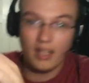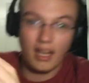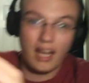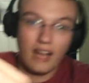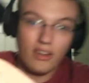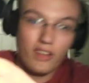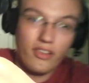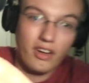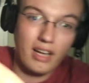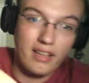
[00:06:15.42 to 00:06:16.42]
don't know if
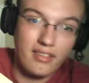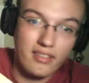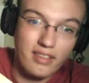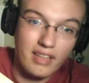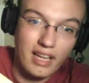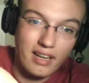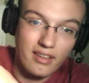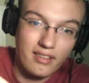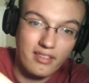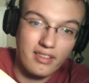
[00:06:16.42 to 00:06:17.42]
y'all guys can see that
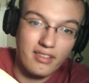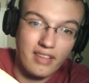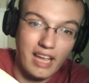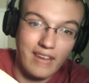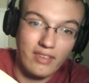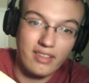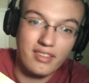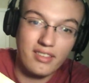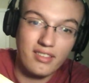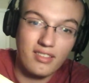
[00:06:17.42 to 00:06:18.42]
because this camera
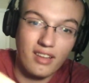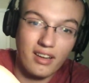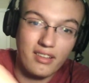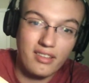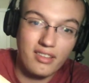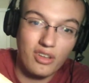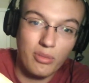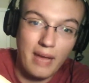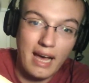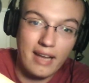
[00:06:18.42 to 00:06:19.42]
sucks
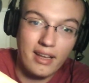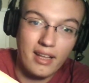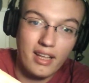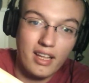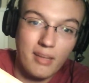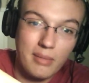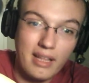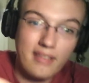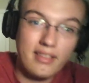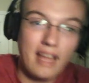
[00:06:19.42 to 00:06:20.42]
so bad.
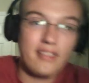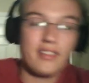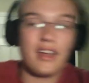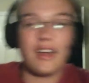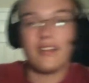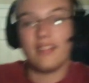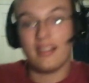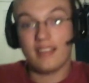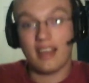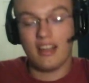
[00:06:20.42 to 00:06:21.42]
But that's
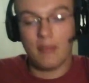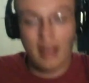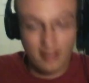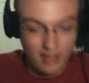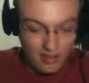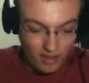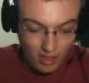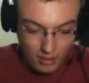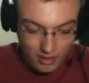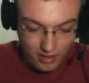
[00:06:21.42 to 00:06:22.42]
kind of bad. So that's
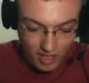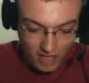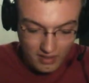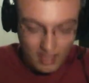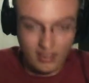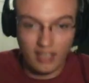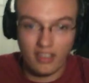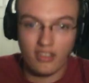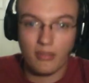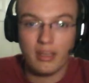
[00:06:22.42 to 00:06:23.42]
all I want to talk about. I thought
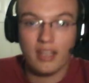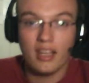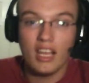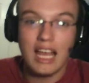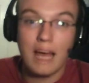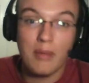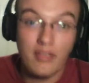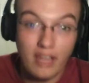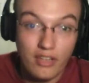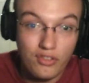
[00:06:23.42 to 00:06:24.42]
this would be a bit
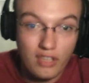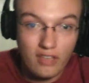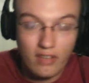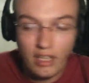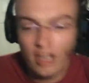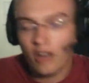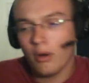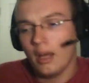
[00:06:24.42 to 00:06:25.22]
of an interesting video.